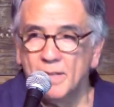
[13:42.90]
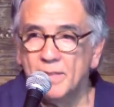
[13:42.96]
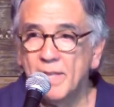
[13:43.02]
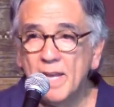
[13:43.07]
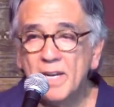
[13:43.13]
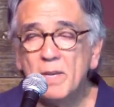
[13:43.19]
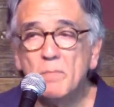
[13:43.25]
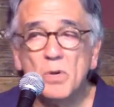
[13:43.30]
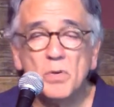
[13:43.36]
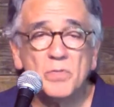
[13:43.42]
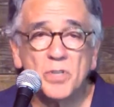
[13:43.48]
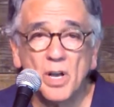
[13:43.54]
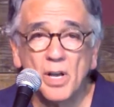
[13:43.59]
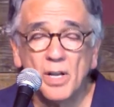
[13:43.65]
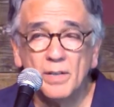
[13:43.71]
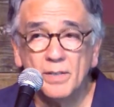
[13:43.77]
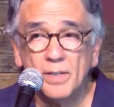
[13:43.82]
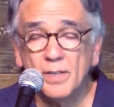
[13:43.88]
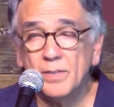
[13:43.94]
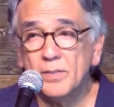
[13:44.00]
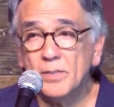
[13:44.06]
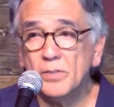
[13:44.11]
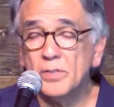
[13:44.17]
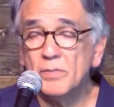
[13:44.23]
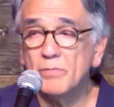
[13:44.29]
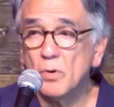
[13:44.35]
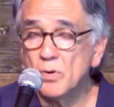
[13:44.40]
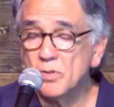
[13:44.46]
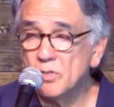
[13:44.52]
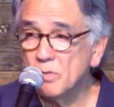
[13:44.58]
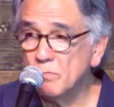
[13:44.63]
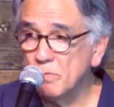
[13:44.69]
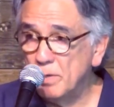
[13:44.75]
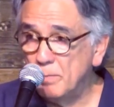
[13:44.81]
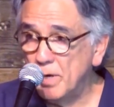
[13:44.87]
Then he moves on to divorce
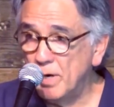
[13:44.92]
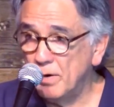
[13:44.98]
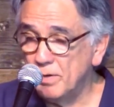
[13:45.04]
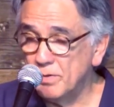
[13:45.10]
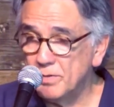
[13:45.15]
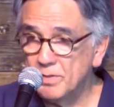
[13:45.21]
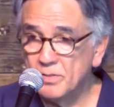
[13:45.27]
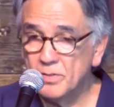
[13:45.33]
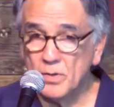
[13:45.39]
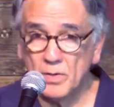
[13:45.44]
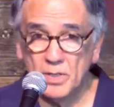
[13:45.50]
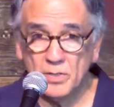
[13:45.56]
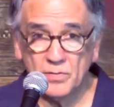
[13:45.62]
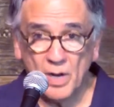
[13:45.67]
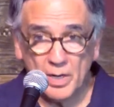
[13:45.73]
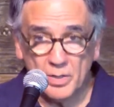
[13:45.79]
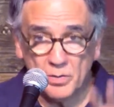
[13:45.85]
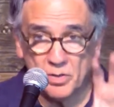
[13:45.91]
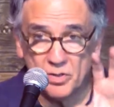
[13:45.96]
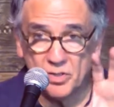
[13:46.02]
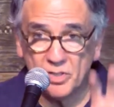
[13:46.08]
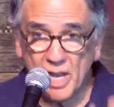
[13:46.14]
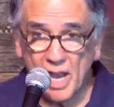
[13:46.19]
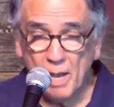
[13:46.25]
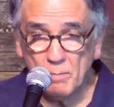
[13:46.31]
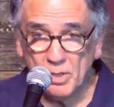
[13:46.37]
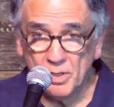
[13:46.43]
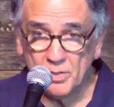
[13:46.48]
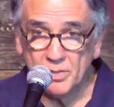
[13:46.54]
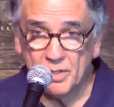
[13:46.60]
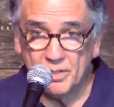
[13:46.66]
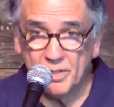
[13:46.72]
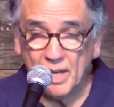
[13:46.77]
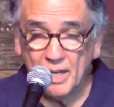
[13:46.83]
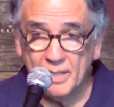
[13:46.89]
and remarriage. So he's trying to establish
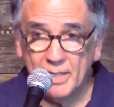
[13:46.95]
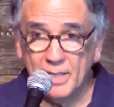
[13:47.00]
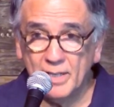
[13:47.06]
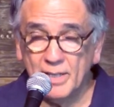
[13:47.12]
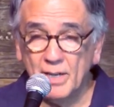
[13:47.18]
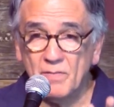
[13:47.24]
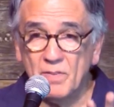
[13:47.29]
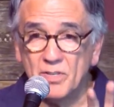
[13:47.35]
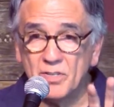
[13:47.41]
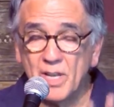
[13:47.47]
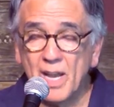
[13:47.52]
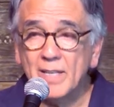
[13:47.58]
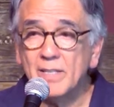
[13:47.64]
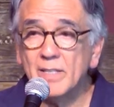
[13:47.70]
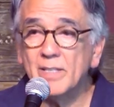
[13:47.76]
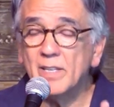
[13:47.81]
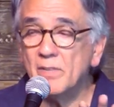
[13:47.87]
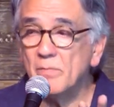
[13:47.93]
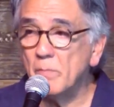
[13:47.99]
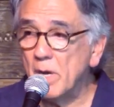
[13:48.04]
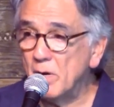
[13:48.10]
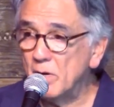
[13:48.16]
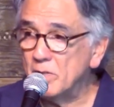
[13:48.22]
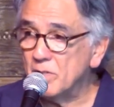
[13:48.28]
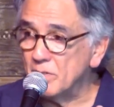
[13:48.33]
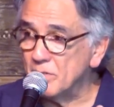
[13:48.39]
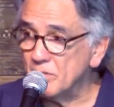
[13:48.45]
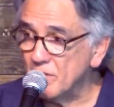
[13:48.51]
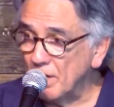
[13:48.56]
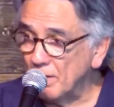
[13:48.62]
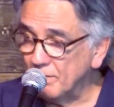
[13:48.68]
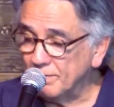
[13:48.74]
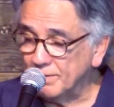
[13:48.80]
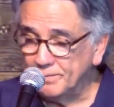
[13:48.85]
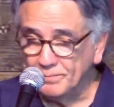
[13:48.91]
this idea of the sanctity of marriage
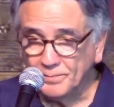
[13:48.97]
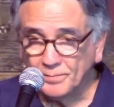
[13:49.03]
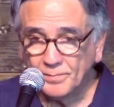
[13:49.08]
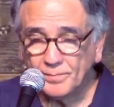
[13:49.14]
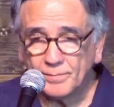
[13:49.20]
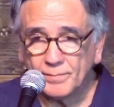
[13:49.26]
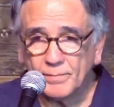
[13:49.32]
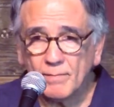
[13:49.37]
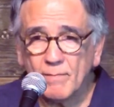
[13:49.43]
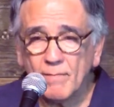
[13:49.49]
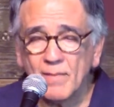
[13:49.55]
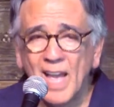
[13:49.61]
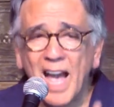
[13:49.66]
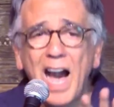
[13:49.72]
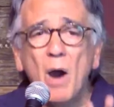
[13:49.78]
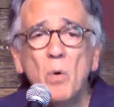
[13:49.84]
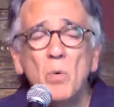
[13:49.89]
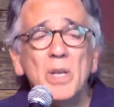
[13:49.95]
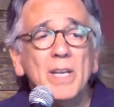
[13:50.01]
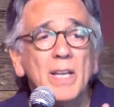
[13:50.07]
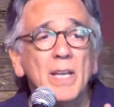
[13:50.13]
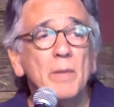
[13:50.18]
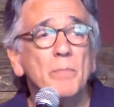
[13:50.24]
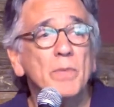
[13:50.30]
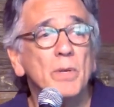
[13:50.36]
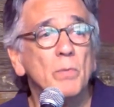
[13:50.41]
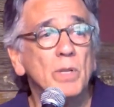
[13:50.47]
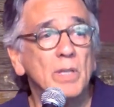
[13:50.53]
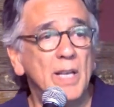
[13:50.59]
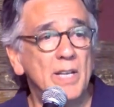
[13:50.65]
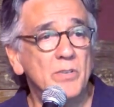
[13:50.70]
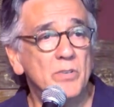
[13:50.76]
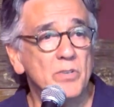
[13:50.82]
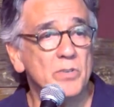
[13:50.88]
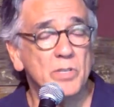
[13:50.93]
itself, how we keep the
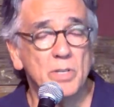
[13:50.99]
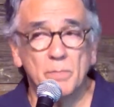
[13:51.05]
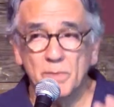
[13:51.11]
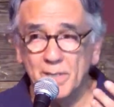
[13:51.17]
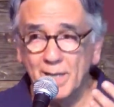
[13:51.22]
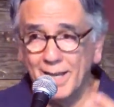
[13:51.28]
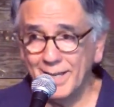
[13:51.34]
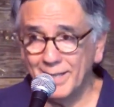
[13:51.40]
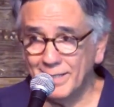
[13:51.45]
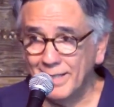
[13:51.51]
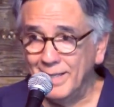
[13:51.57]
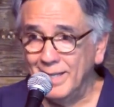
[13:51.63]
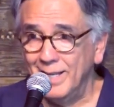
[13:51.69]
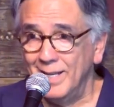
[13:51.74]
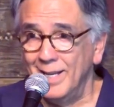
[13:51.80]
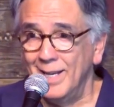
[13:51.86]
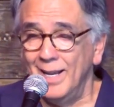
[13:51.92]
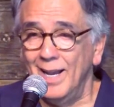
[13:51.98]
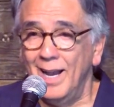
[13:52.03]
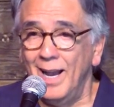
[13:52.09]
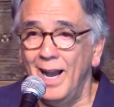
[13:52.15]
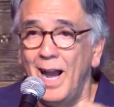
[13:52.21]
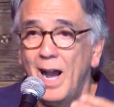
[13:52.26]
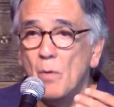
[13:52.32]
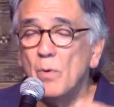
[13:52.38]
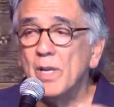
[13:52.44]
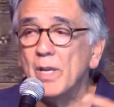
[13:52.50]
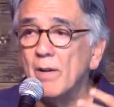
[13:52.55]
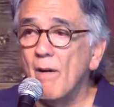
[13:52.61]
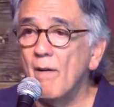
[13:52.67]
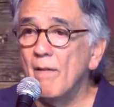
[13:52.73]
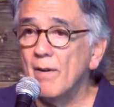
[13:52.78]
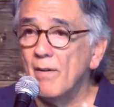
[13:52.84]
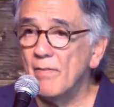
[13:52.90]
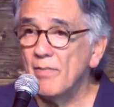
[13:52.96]
relationship tight, how we
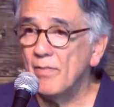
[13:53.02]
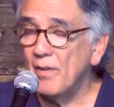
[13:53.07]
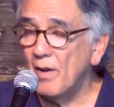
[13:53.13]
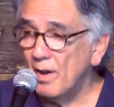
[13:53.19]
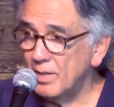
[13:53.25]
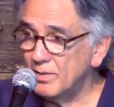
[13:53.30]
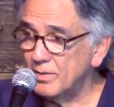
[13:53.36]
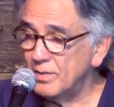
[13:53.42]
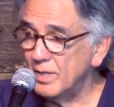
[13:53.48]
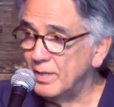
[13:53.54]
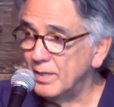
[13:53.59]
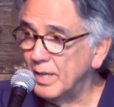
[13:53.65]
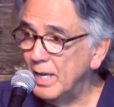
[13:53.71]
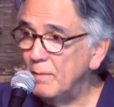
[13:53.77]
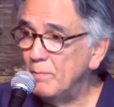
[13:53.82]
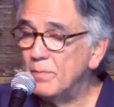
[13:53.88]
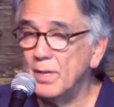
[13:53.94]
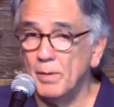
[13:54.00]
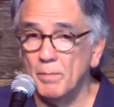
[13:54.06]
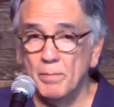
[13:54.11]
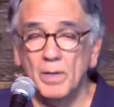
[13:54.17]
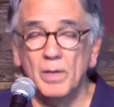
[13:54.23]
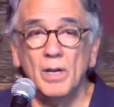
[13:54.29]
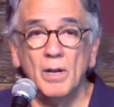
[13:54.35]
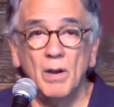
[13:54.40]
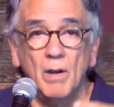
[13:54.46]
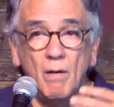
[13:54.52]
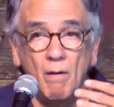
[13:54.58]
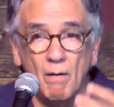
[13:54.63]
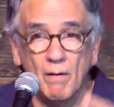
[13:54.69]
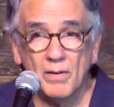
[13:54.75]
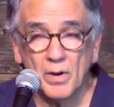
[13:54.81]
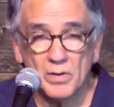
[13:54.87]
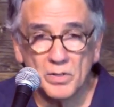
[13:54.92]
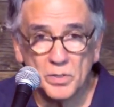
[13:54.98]
guard our thoughts and keep them
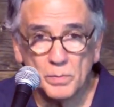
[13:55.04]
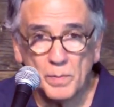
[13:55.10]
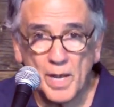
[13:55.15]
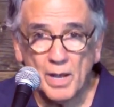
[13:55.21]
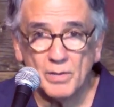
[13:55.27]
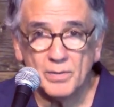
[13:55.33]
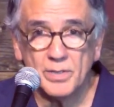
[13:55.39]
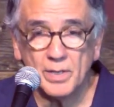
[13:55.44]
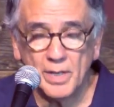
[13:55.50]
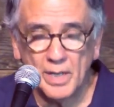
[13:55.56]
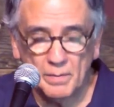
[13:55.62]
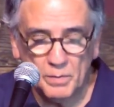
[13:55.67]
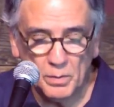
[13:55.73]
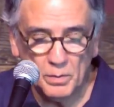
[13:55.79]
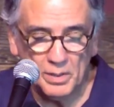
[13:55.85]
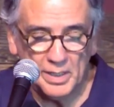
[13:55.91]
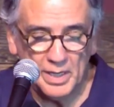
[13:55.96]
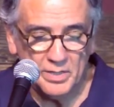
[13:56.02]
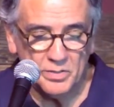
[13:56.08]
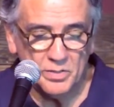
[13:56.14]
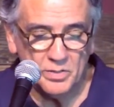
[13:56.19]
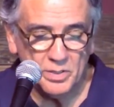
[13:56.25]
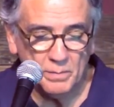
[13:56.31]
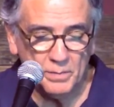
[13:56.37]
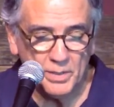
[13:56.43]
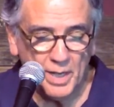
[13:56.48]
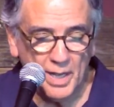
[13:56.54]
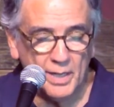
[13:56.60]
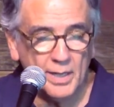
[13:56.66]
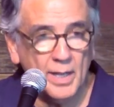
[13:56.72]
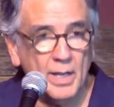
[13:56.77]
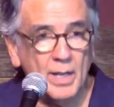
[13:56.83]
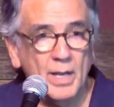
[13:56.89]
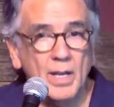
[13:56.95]
on our spouse and keep the relationship tight.